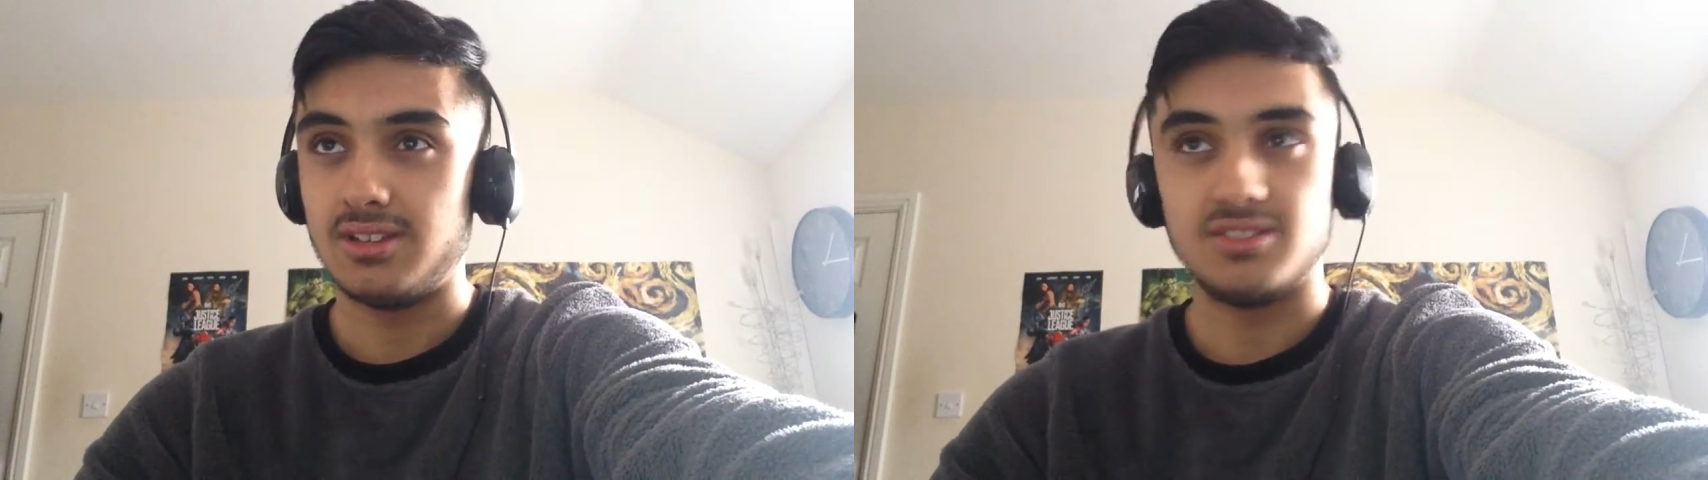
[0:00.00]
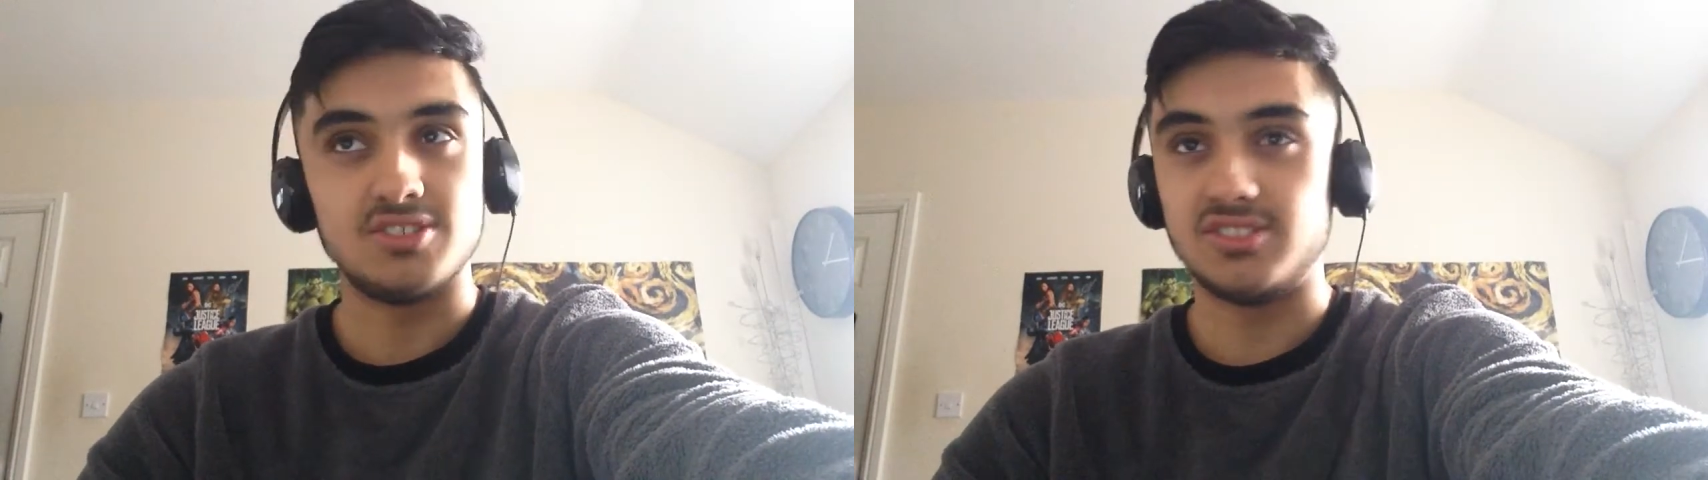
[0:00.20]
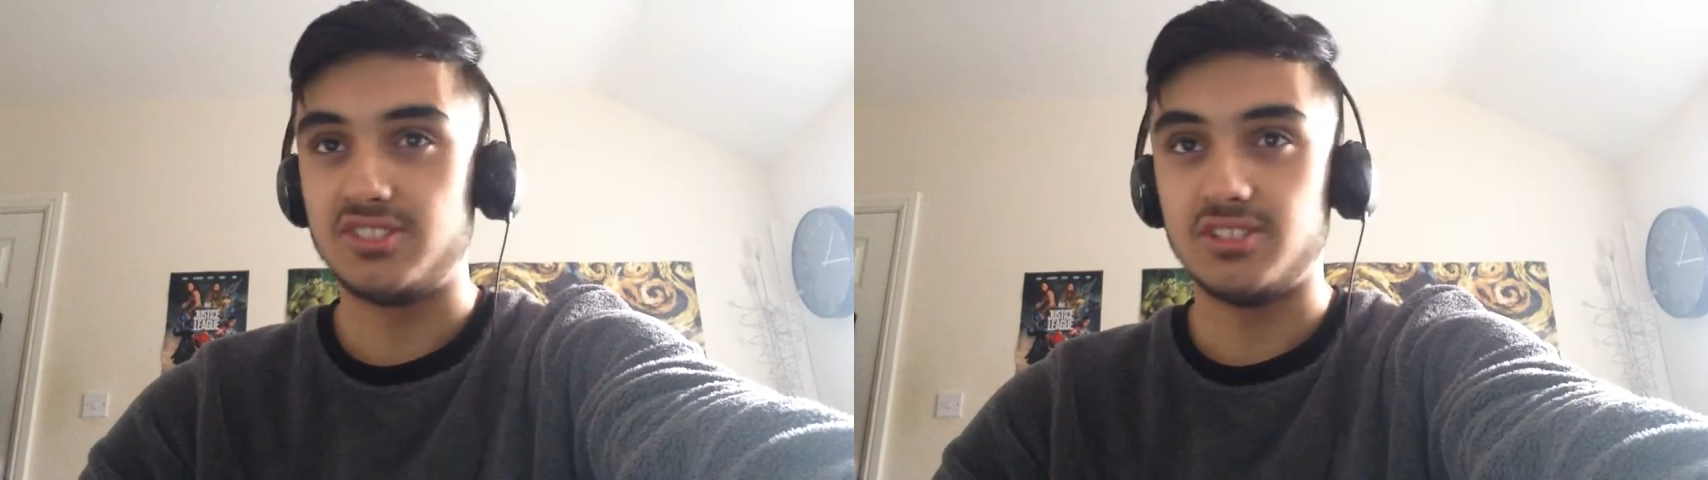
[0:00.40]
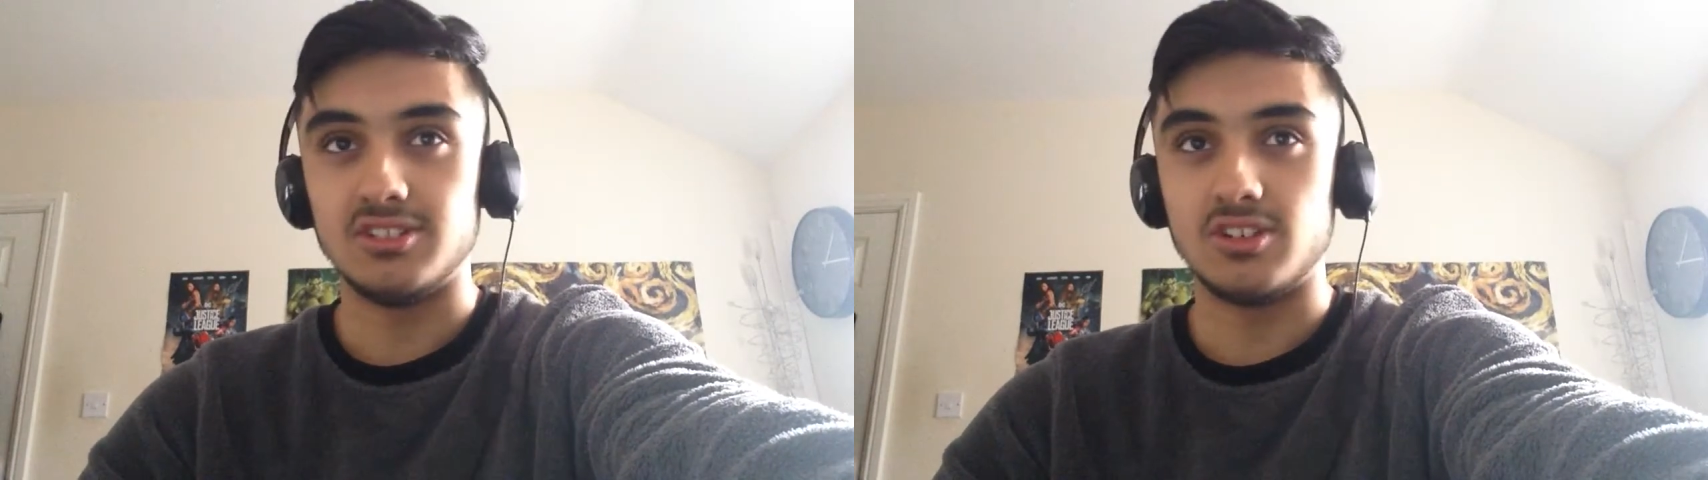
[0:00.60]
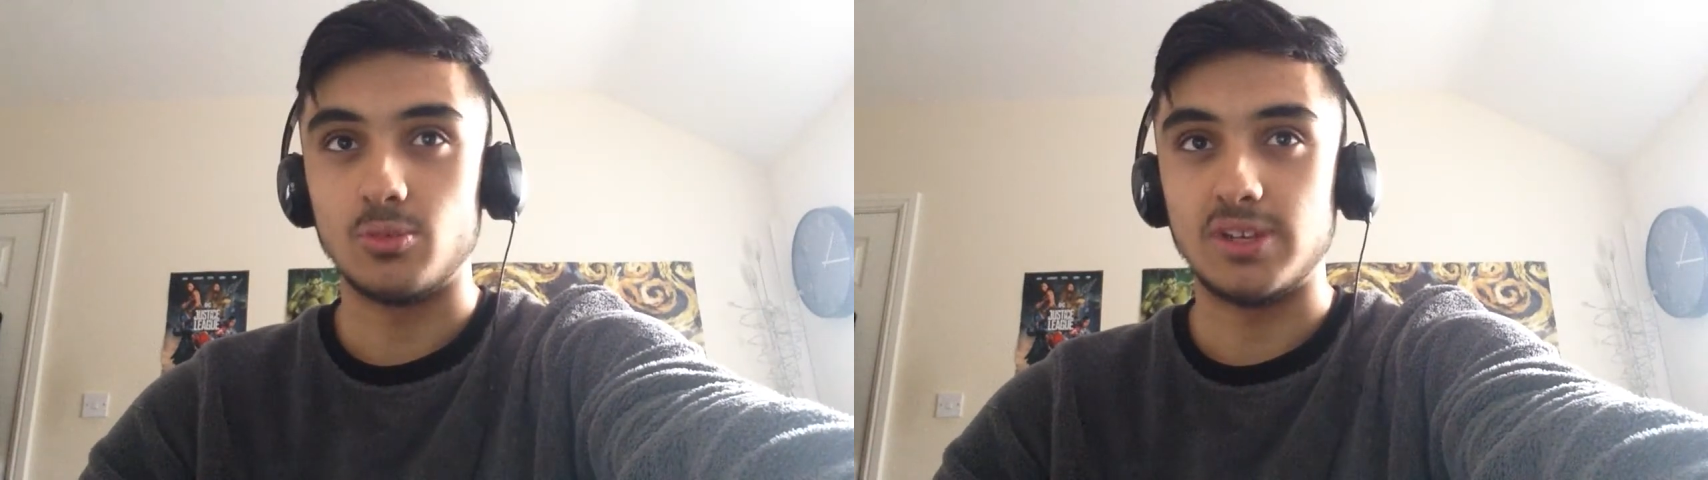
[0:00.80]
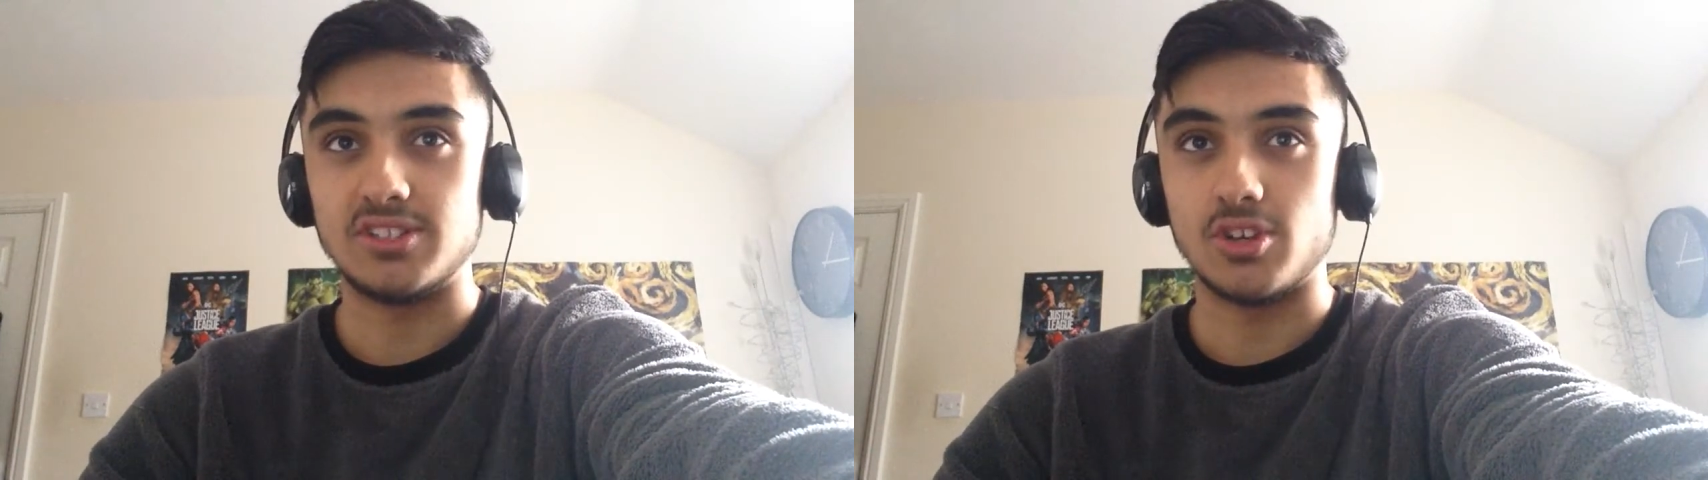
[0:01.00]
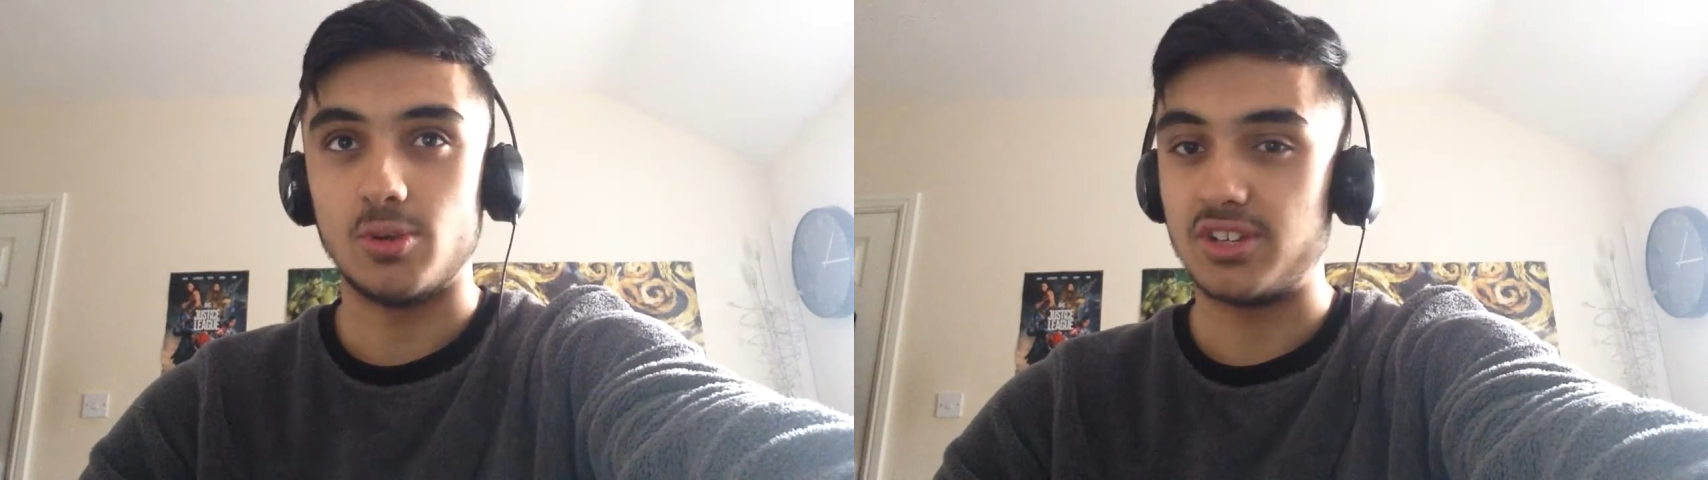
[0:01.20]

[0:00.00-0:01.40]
It's still a long way to go.